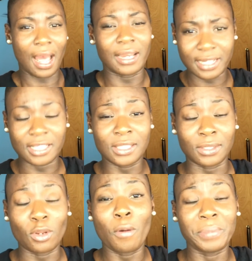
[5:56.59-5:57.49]
I need to
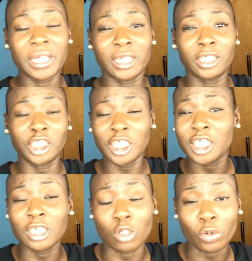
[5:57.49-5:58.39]
know because she
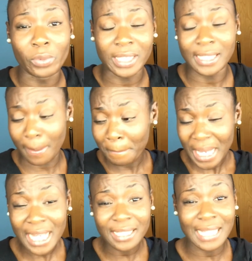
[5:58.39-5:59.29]
need to go rest in
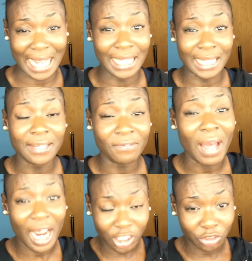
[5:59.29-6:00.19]
peace and leave
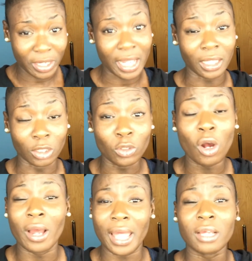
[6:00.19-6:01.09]
Andre alone
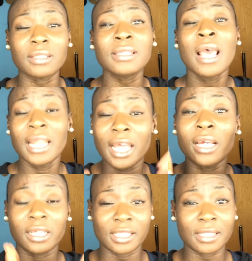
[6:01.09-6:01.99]
or else they're
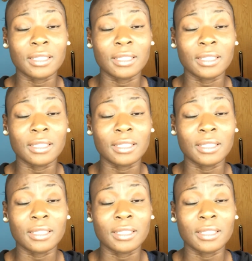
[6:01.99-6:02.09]
going to